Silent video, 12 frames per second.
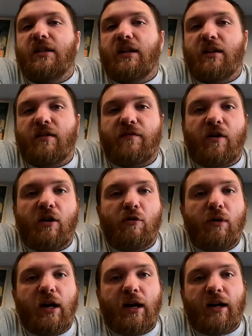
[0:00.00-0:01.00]
And then the following
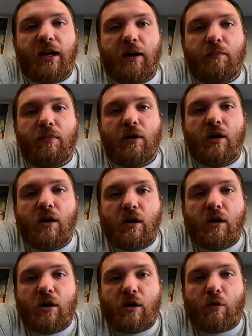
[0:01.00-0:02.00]
week, I got a
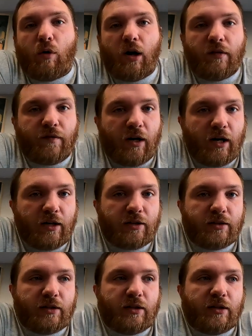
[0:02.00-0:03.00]

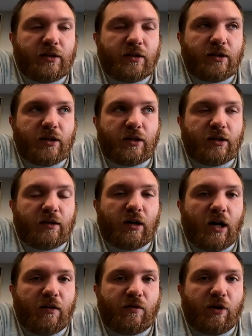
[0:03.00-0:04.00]
qualifier
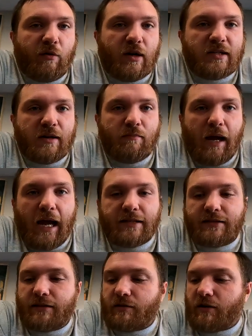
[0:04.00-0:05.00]
for the USA
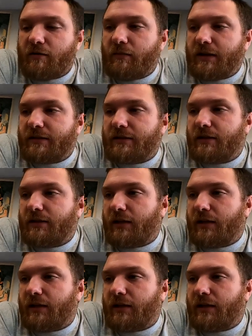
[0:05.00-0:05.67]
Bass in tournaments.